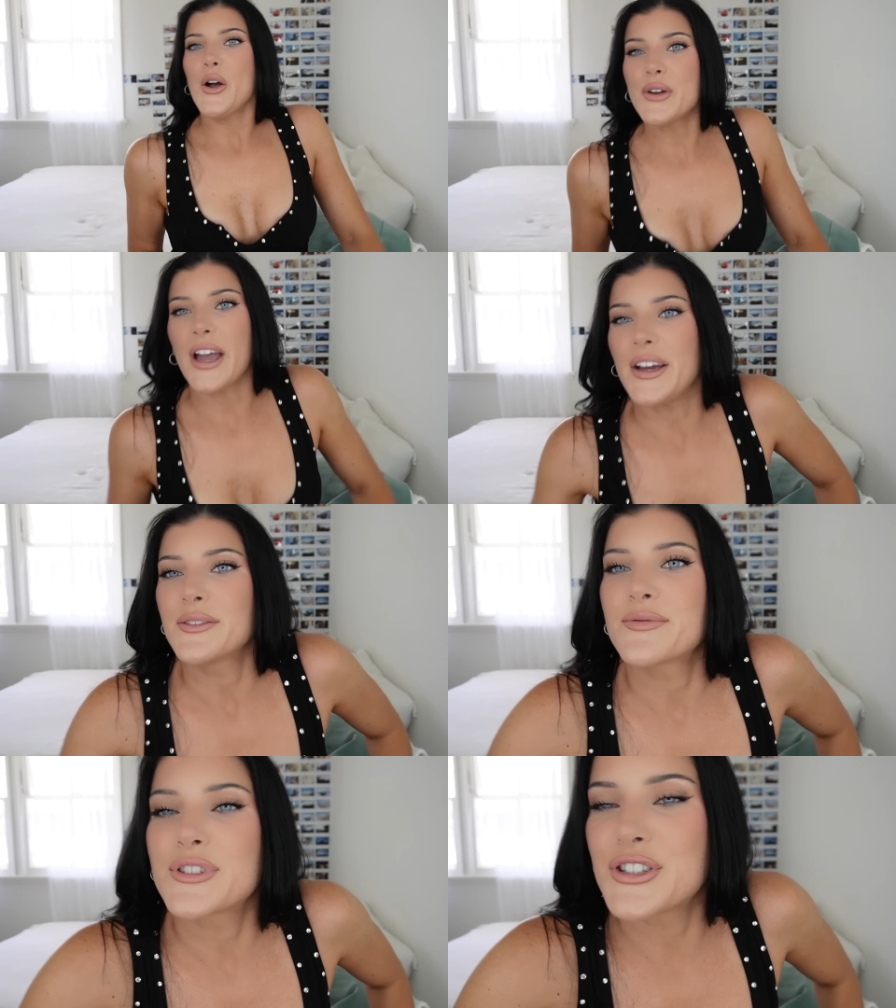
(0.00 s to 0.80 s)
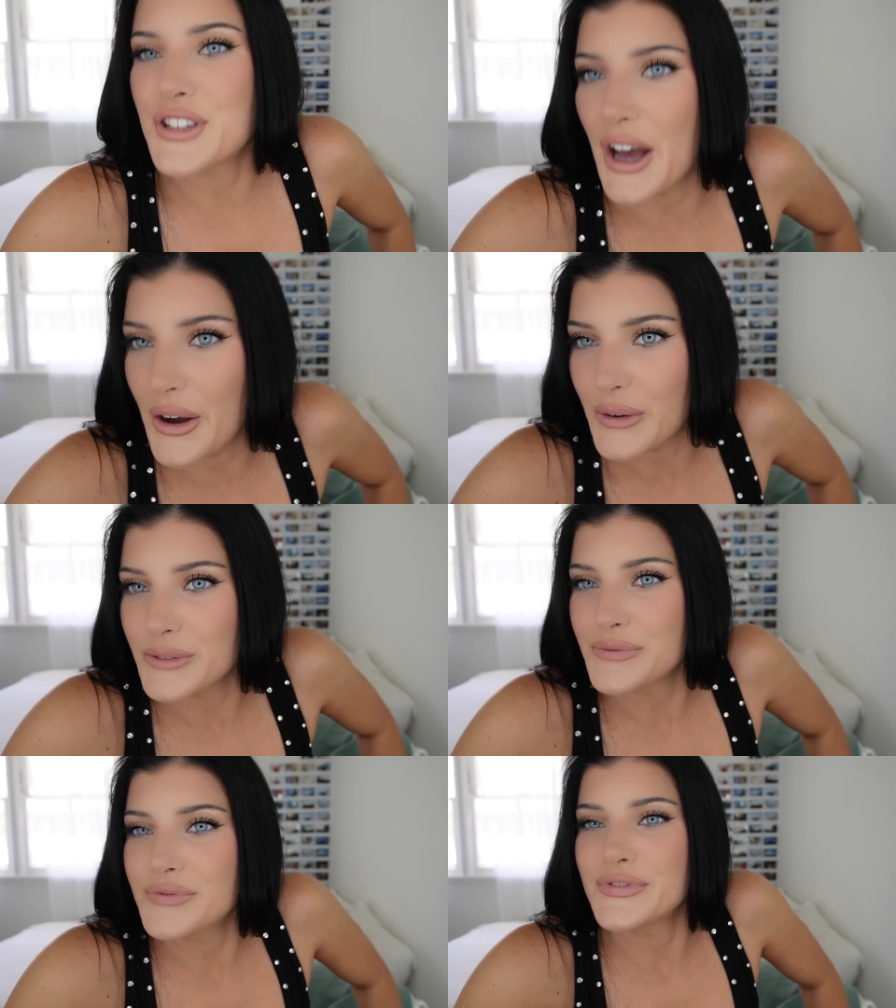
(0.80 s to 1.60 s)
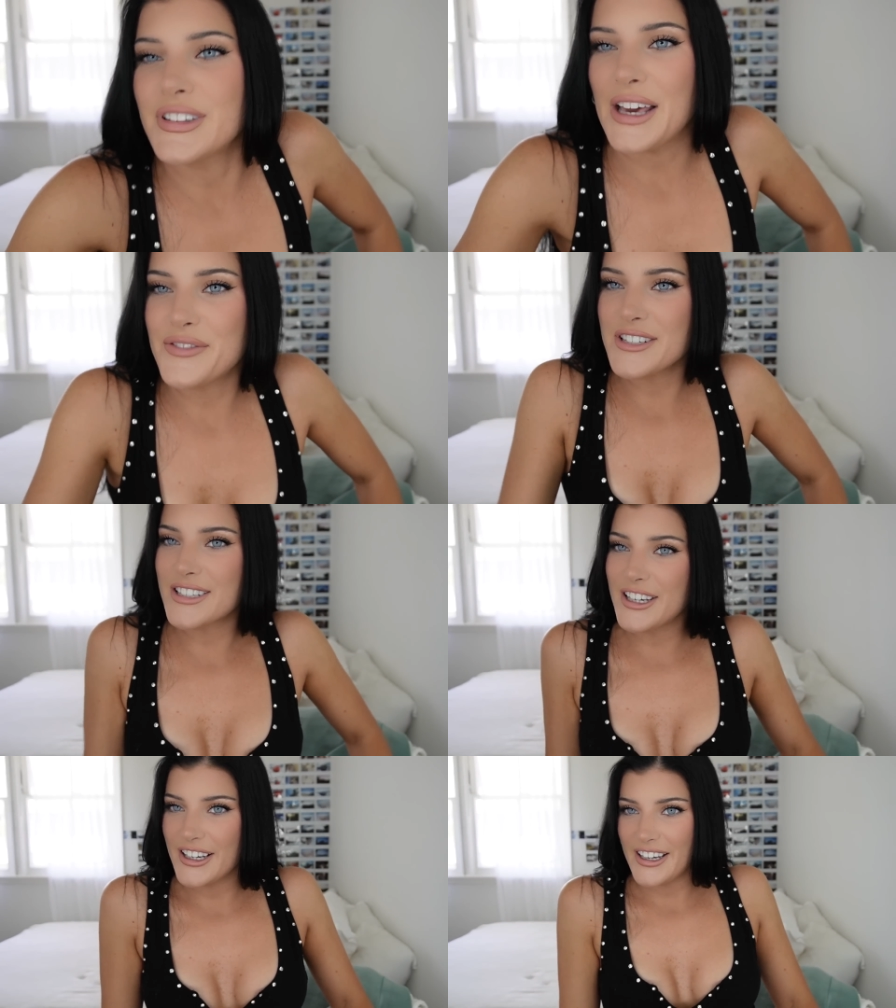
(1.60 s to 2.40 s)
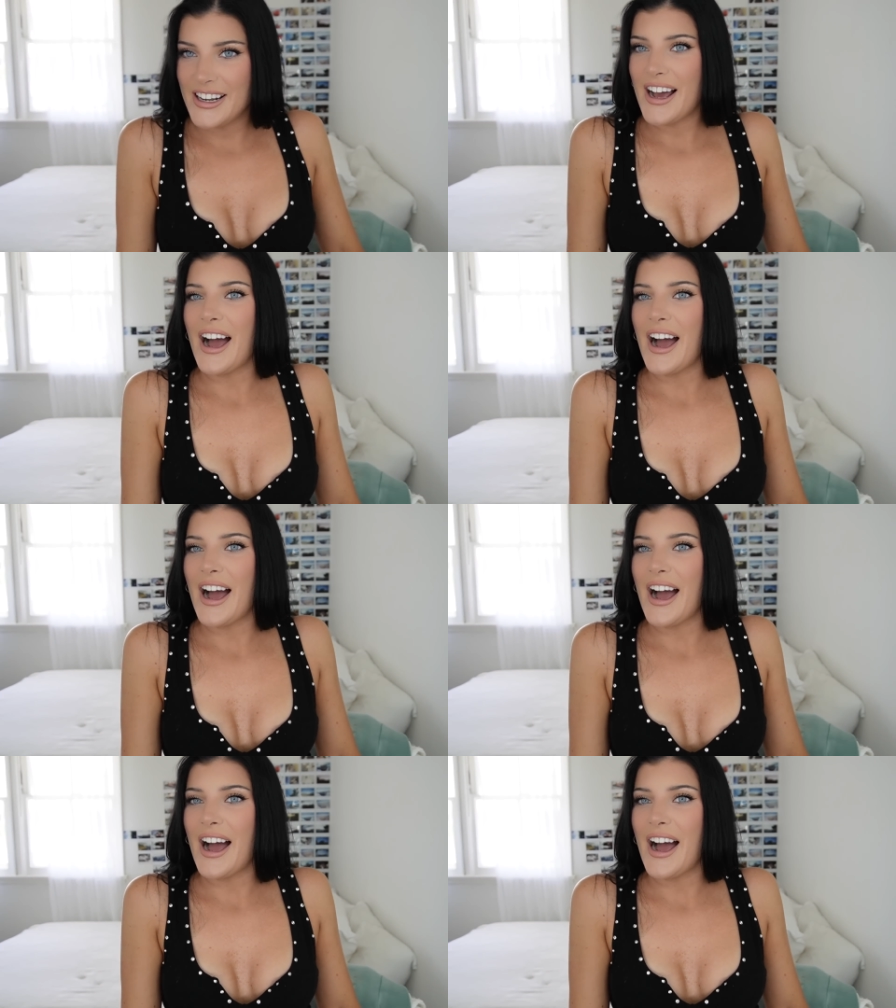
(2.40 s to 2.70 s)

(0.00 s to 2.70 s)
Okay, so life is good.